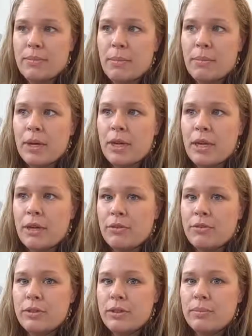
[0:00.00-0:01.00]
money
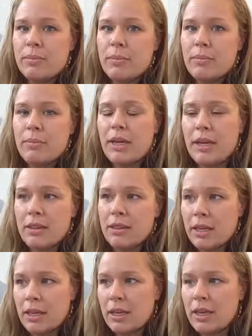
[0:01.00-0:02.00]
of making
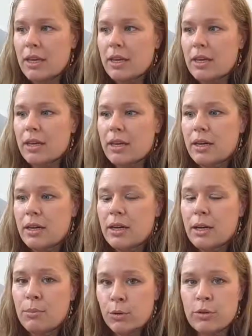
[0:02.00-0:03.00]

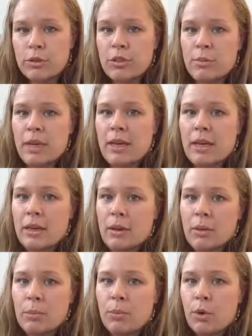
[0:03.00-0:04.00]
the importance of
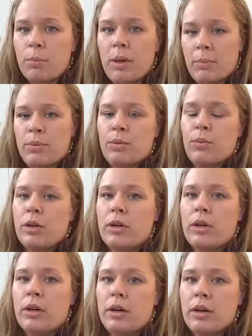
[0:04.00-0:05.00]
making more people
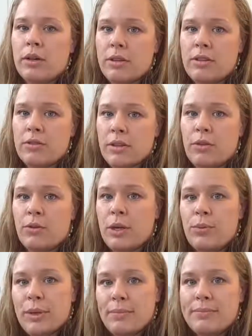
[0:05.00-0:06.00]
work on this in the
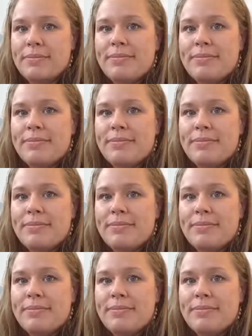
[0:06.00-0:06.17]
right way.